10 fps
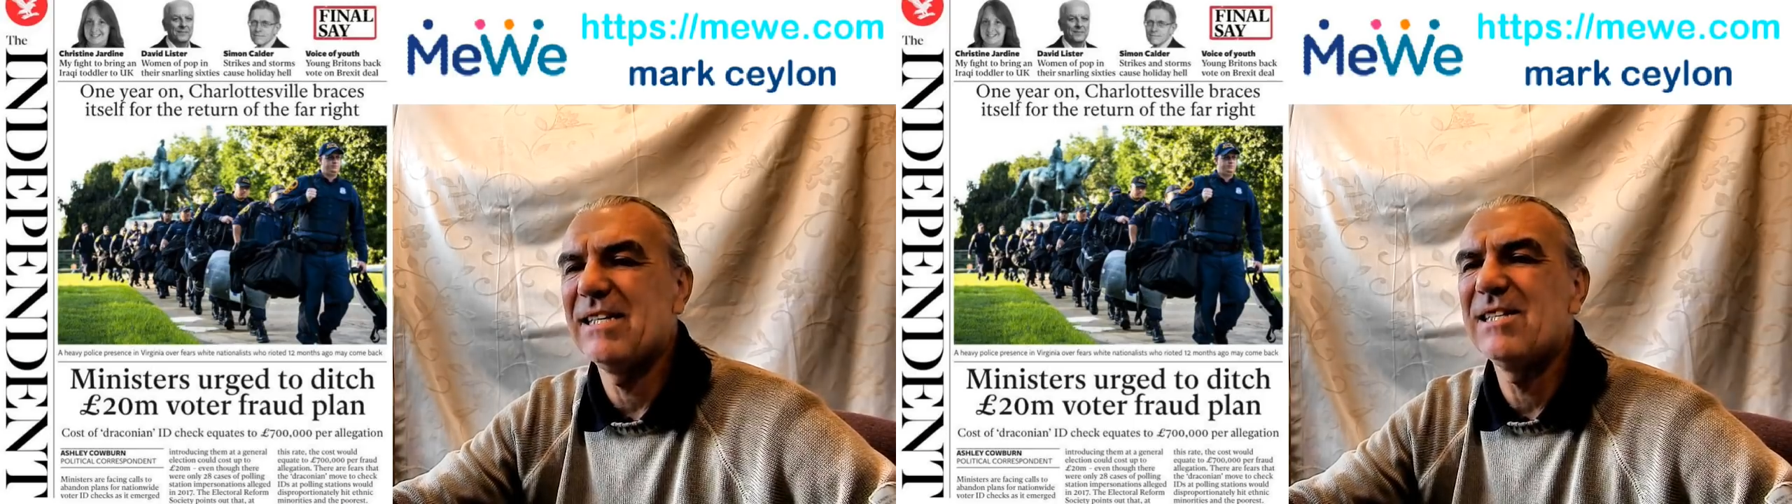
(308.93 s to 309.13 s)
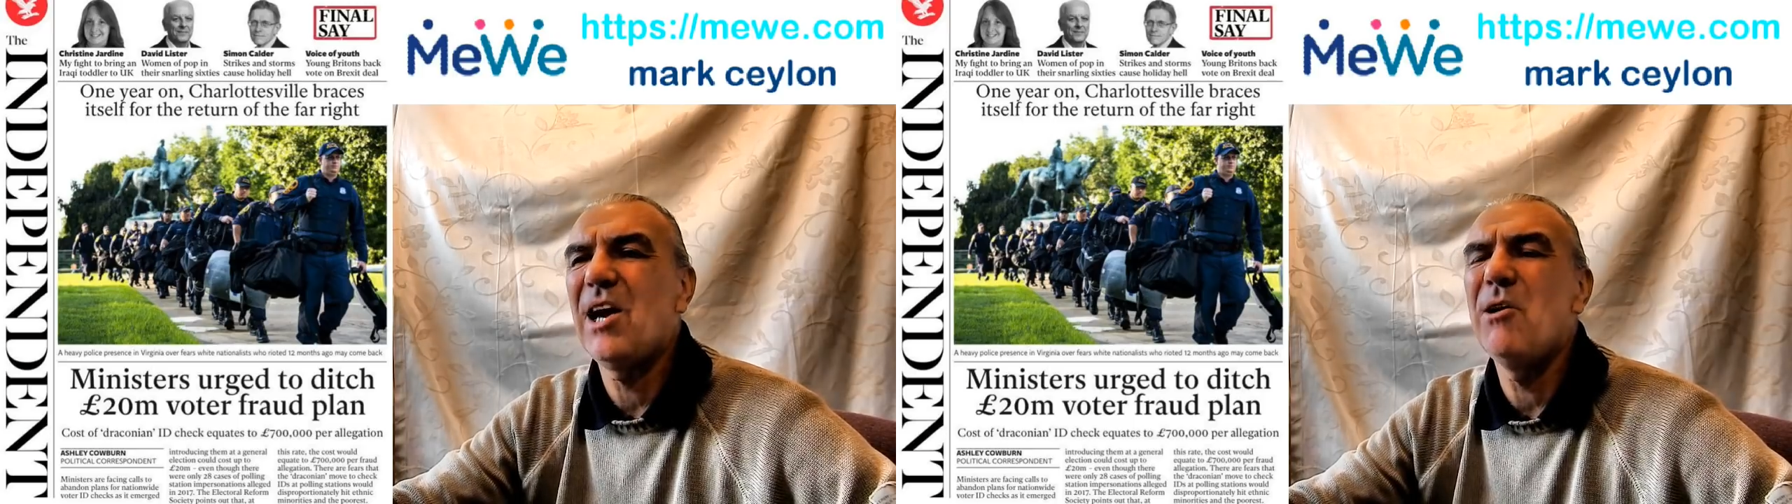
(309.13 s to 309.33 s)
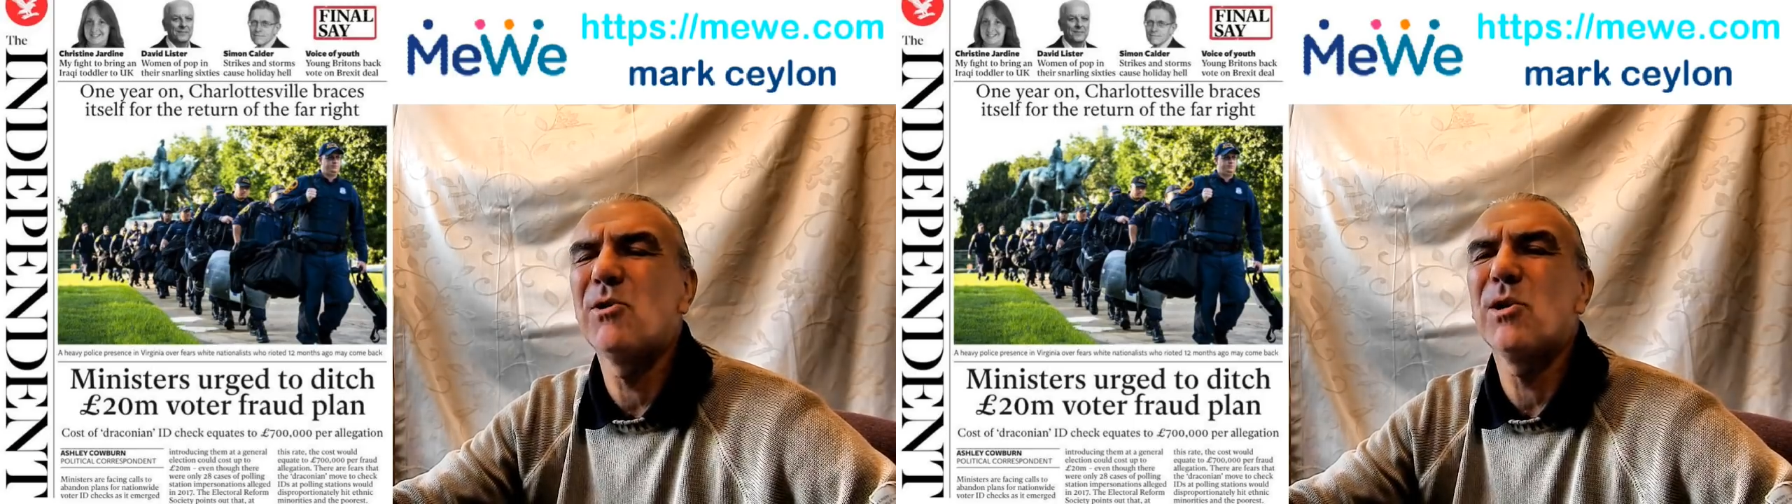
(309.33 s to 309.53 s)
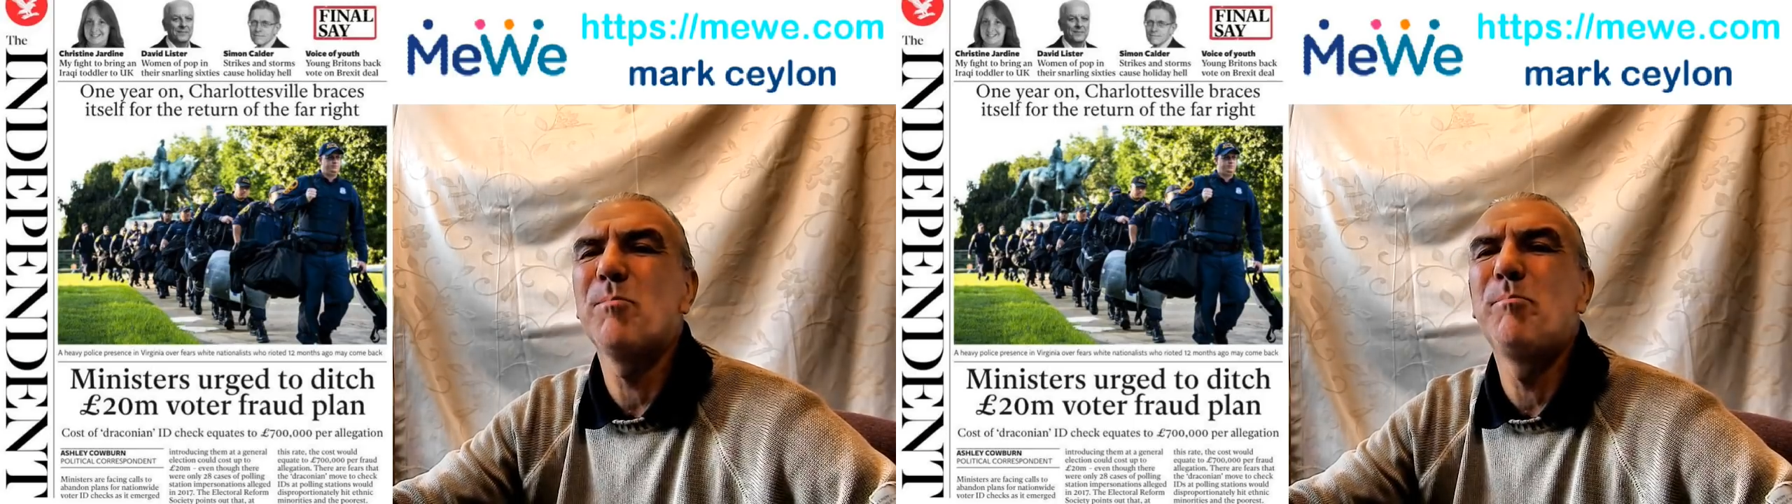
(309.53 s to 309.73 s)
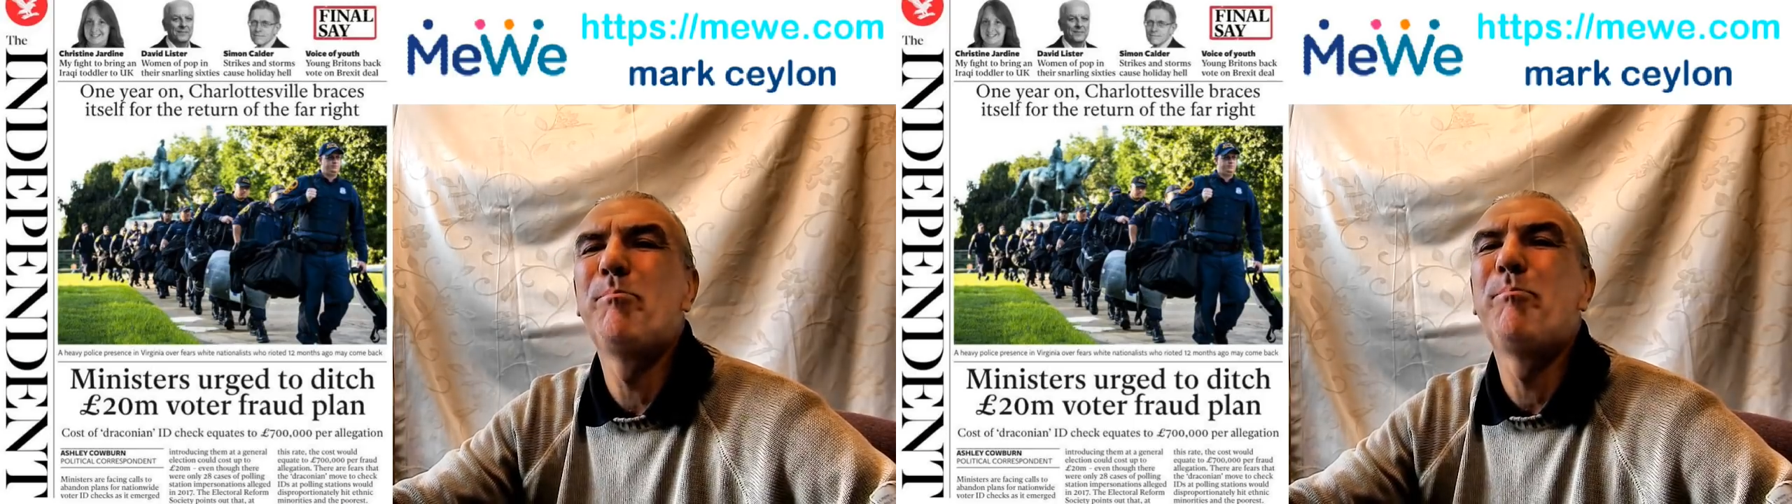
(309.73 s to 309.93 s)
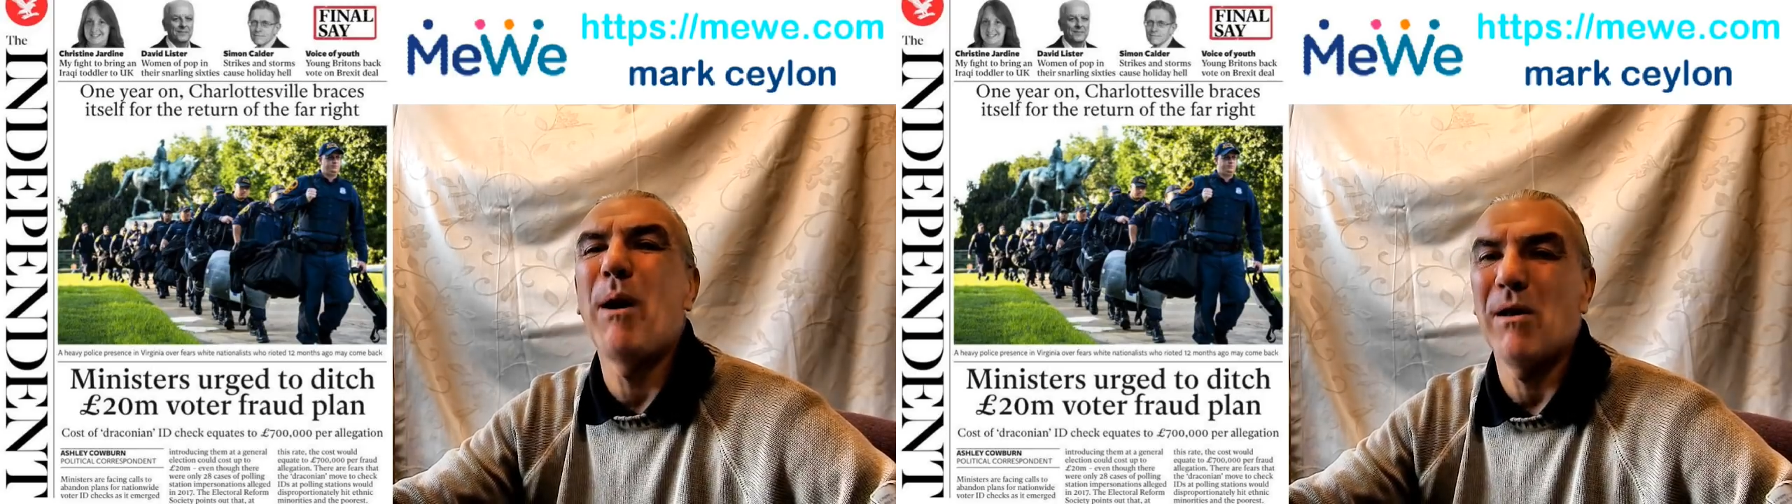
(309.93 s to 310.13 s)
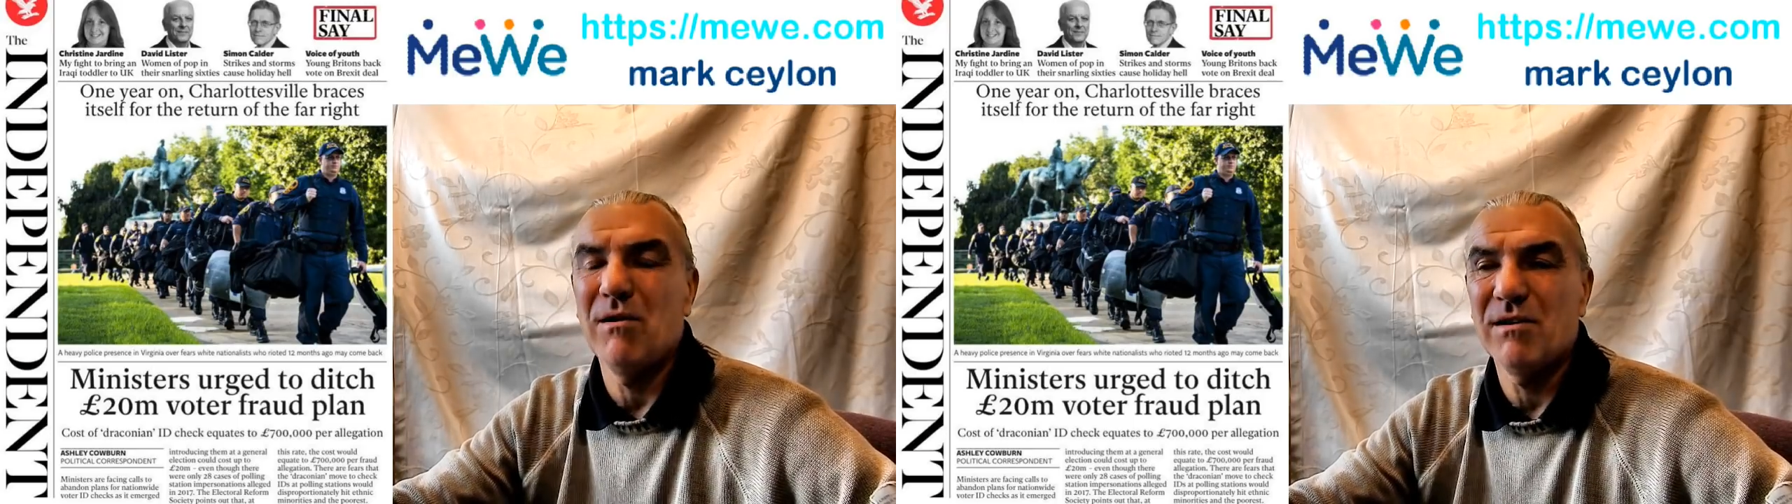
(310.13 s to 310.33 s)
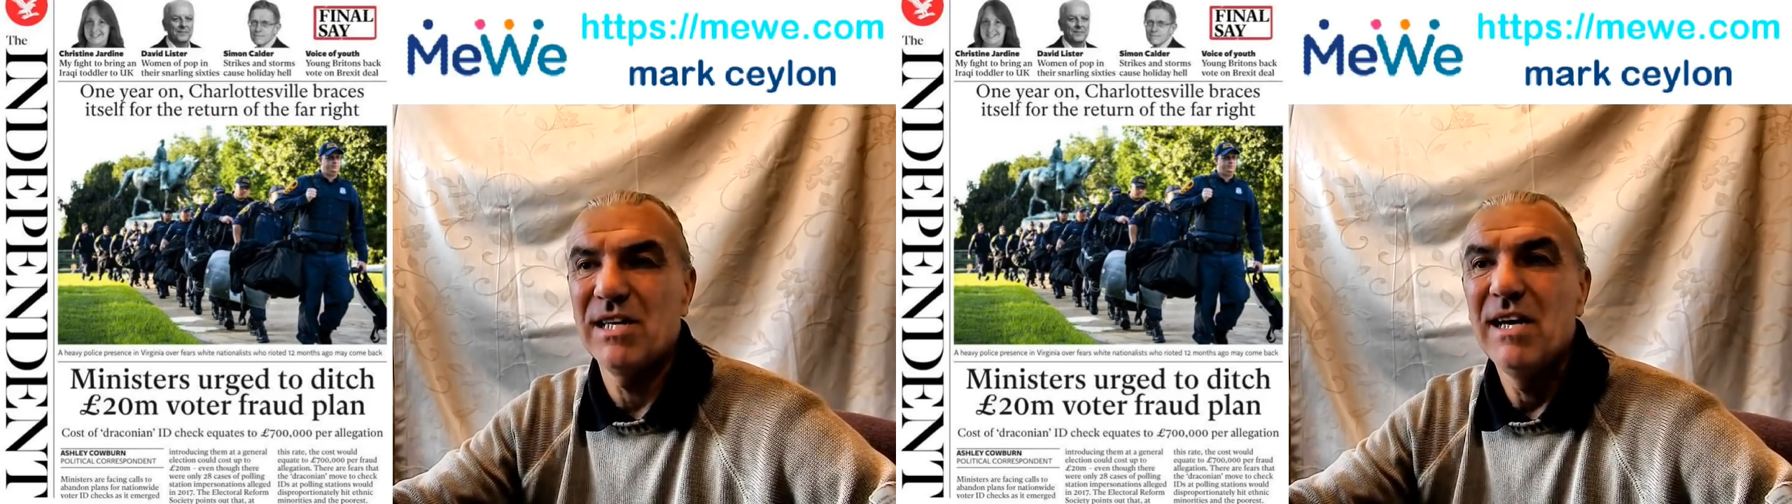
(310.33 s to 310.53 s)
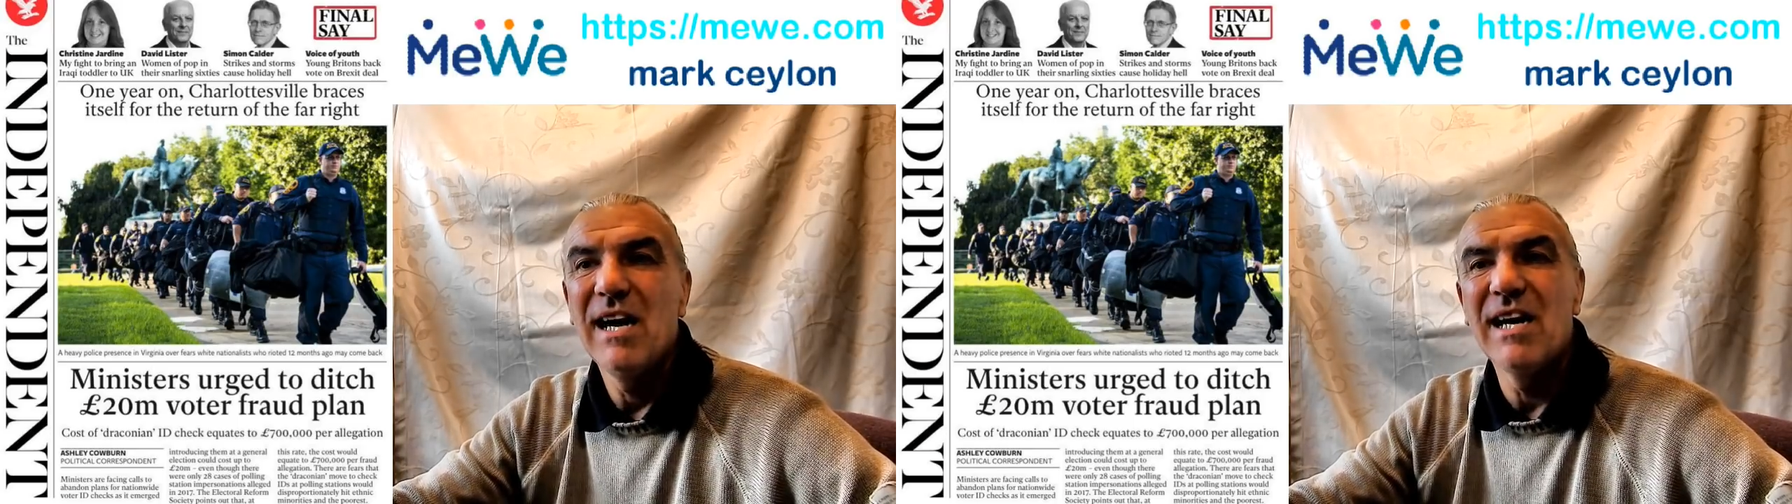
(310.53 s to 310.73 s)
Total bollocks.